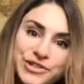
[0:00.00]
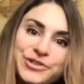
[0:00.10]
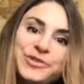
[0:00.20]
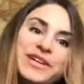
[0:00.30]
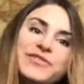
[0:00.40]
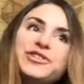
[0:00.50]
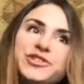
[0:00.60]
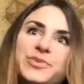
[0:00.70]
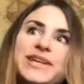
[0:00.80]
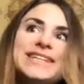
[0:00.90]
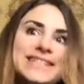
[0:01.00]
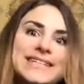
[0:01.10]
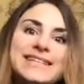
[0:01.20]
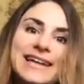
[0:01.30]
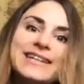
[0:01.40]
do, but if you're doing it
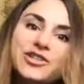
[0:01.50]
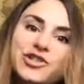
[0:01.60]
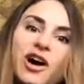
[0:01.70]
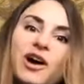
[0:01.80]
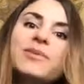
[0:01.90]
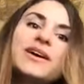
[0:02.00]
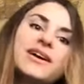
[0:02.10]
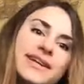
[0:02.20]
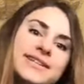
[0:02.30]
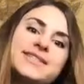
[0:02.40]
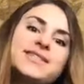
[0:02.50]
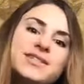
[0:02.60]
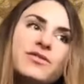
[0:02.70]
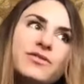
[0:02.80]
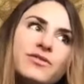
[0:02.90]
yes. to get job, it's
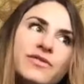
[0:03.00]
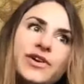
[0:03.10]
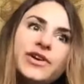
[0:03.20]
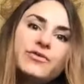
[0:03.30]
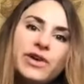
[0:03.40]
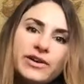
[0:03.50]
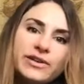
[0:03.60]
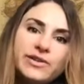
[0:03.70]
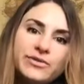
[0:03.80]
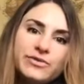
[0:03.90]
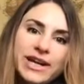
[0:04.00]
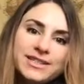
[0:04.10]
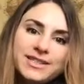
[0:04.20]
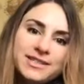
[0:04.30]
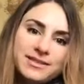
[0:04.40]
very rarely the
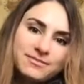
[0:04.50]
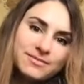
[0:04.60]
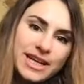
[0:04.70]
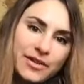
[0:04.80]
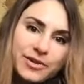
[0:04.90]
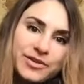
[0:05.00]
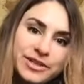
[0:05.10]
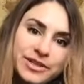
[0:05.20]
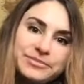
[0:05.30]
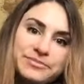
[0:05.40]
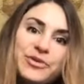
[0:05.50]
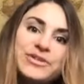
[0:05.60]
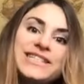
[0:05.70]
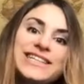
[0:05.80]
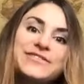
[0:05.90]
right, yeah, the, the
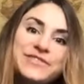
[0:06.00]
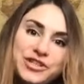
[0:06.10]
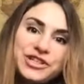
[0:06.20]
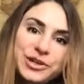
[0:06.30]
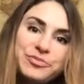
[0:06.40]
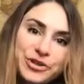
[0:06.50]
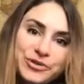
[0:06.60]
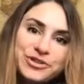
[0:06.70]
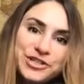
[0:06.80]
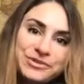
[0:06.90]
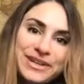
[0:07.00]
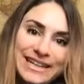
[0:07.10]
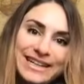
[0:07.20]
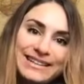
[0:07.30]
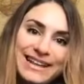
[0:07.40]
most efficient approach to
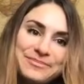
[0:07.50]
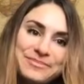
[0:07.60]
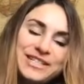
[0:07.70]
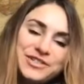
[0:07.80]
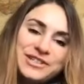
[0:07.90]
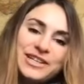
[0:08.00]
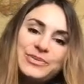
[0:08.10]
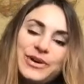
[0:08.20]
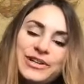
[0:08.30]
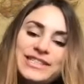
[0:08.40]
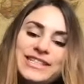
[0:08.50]
getting yes. you want.